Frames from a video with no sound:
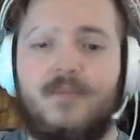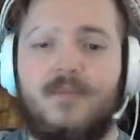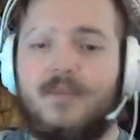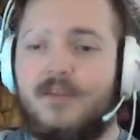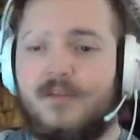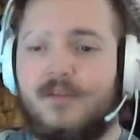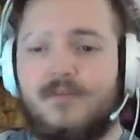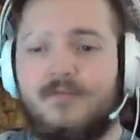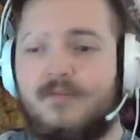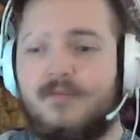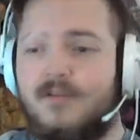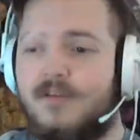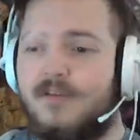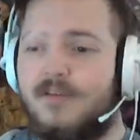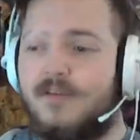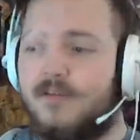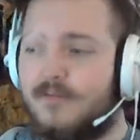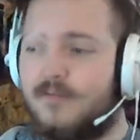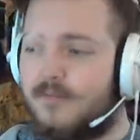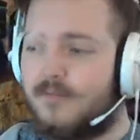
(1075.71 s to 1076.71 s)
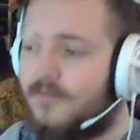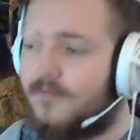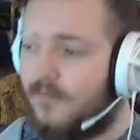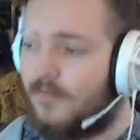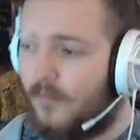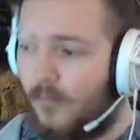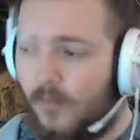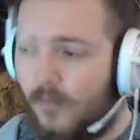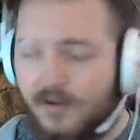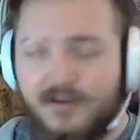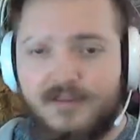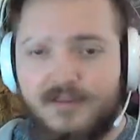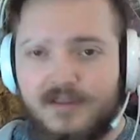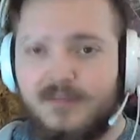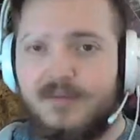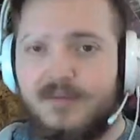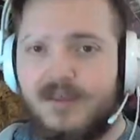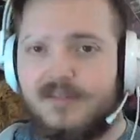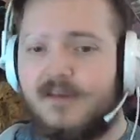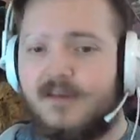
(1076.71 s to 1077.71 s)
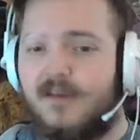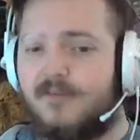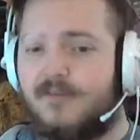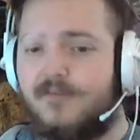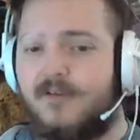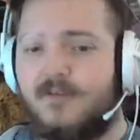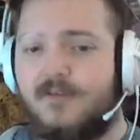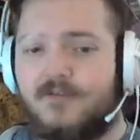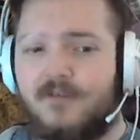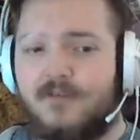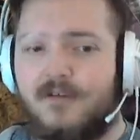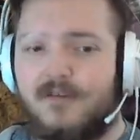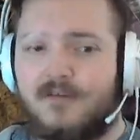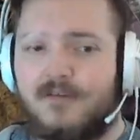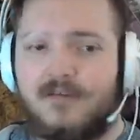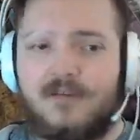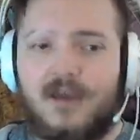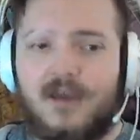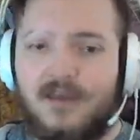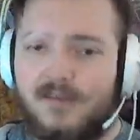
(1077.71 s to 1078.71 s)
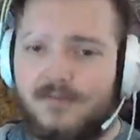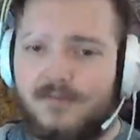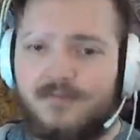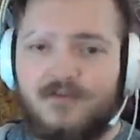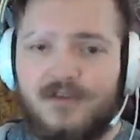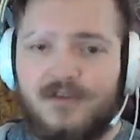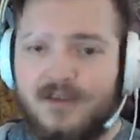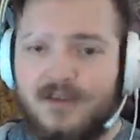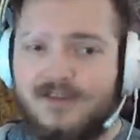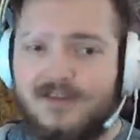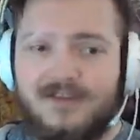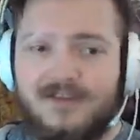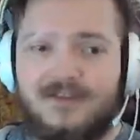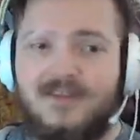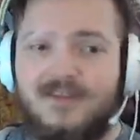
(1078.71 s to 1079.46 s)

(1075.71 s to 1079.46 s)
This one is one of the best Azerite traits, as predicted.